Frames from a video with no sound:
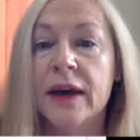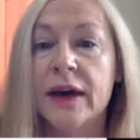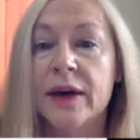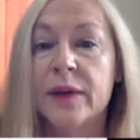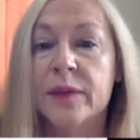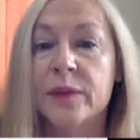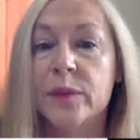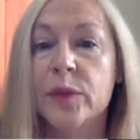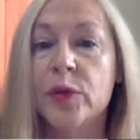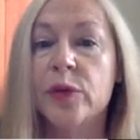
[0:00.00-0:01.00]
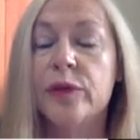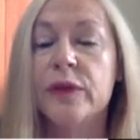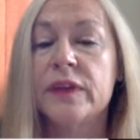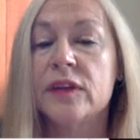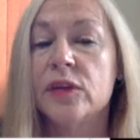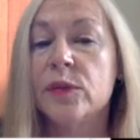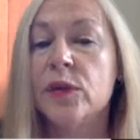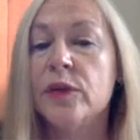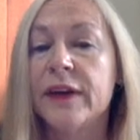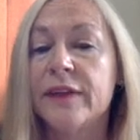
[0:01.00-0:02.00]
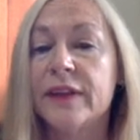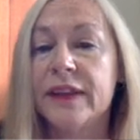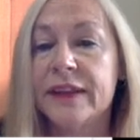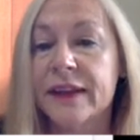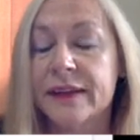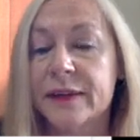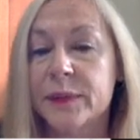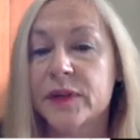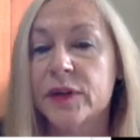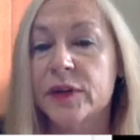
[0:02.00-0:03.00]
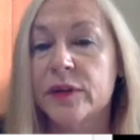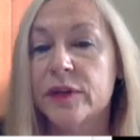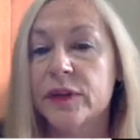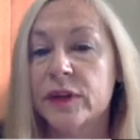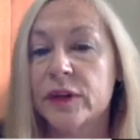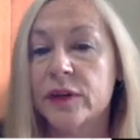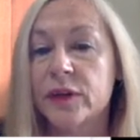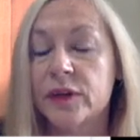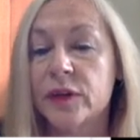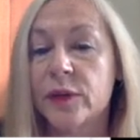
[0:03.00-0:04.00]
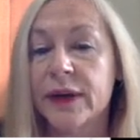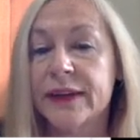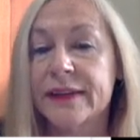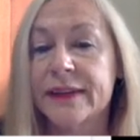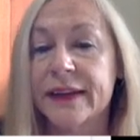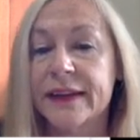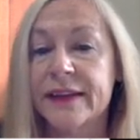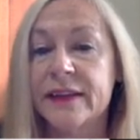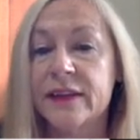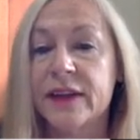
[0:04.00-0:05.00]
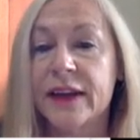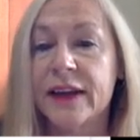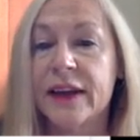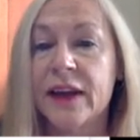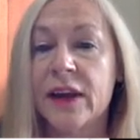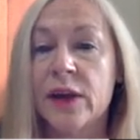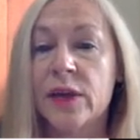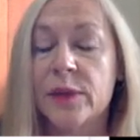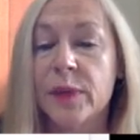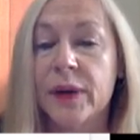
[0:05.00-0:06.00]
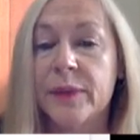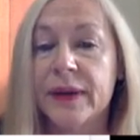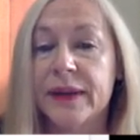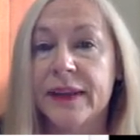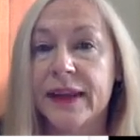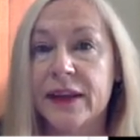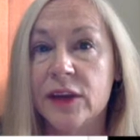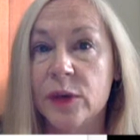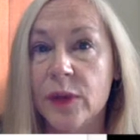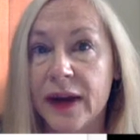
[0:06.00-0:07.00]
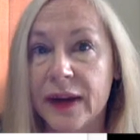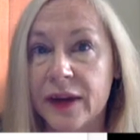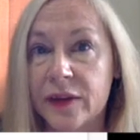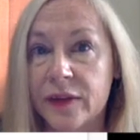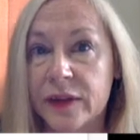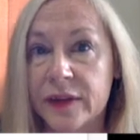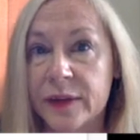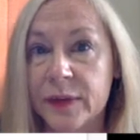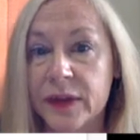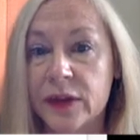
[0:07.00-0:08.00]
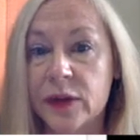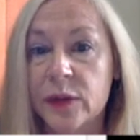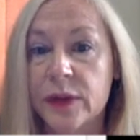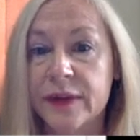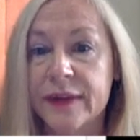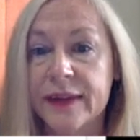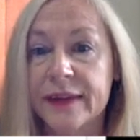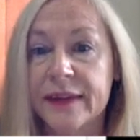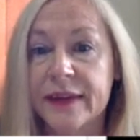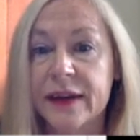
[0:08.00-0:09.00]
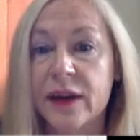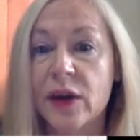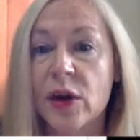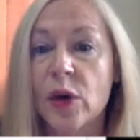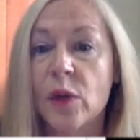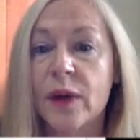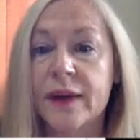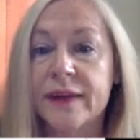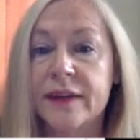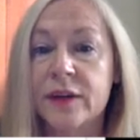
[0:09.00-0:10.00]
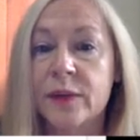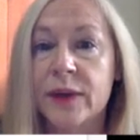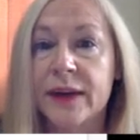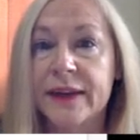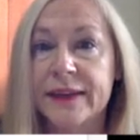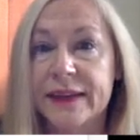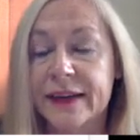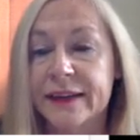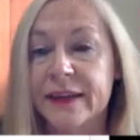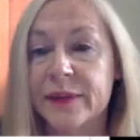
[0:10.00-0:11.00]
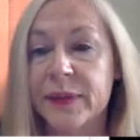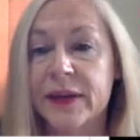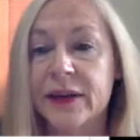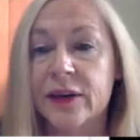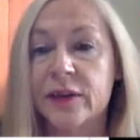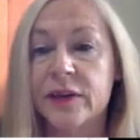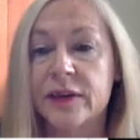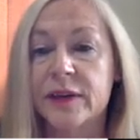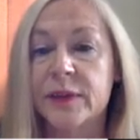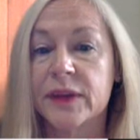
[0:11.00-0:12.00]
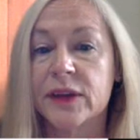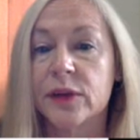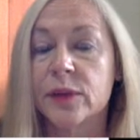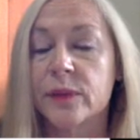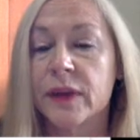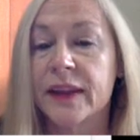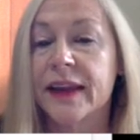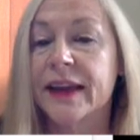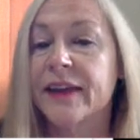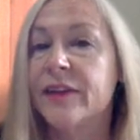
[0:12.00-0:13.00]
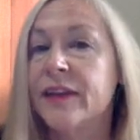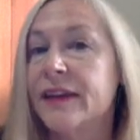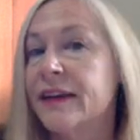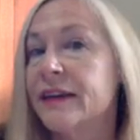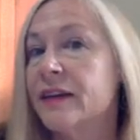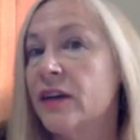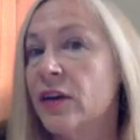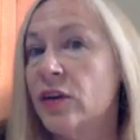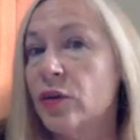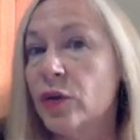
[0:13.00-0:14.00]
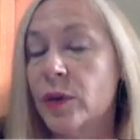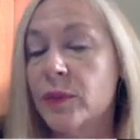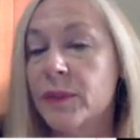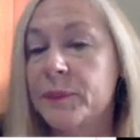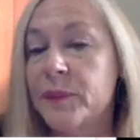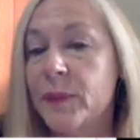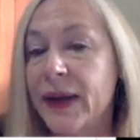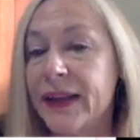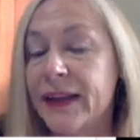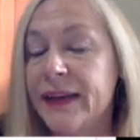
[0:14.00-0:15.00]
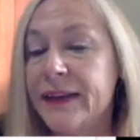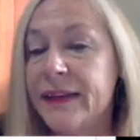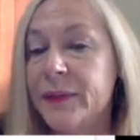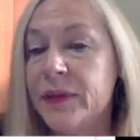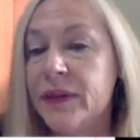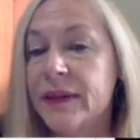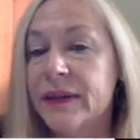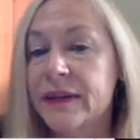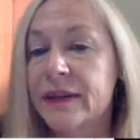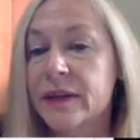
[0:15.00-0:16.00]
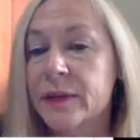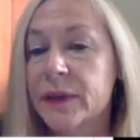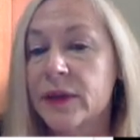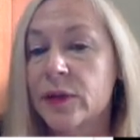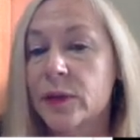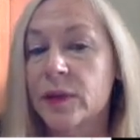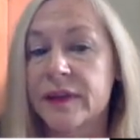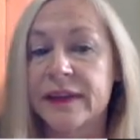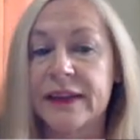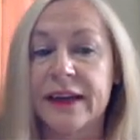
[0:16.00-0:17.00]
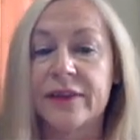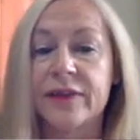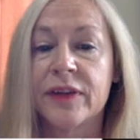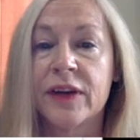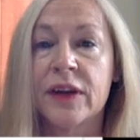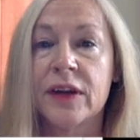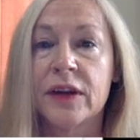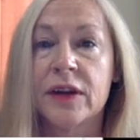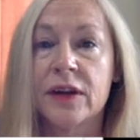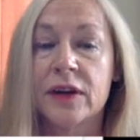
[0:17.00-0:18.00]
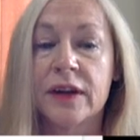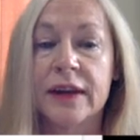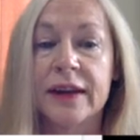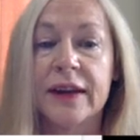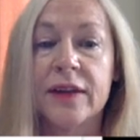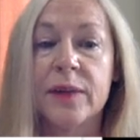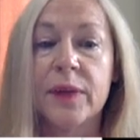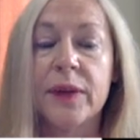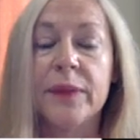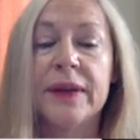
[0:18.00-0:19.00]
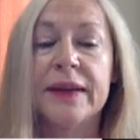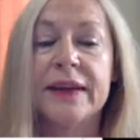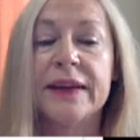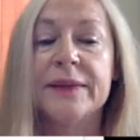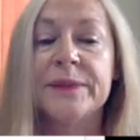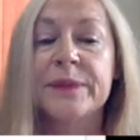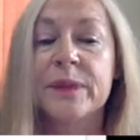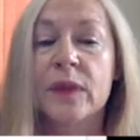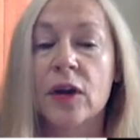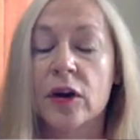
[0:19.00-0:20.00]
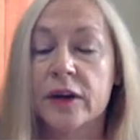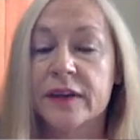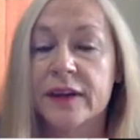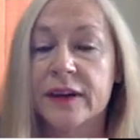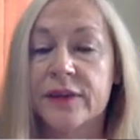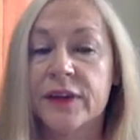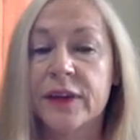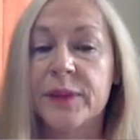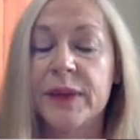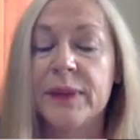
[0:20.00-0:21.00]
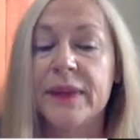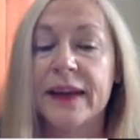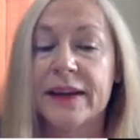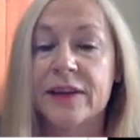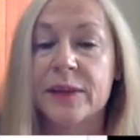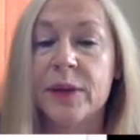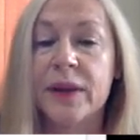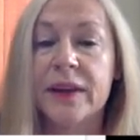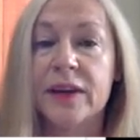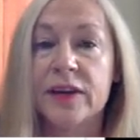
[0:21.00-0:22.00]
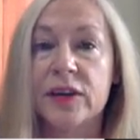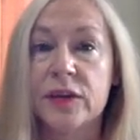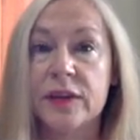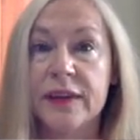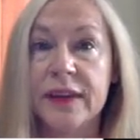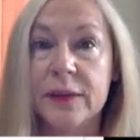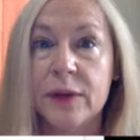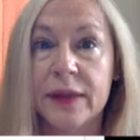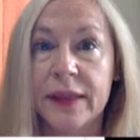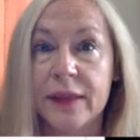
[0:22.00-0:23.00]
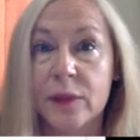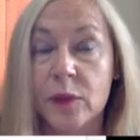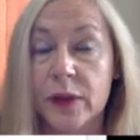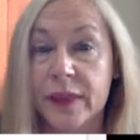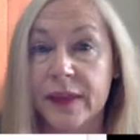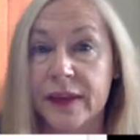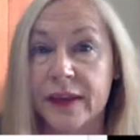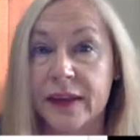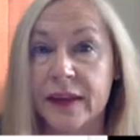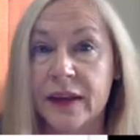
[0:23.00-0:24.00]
so you move everything that's observed over to the right side, so you get the probability that UI over sigma U is less than Y0 minus Xi beta over sigma U. And then given the normality assumption, this is going to be a normal CDF. Okay, now the probability, or sorry, for the people that actually bought the good, you see what yi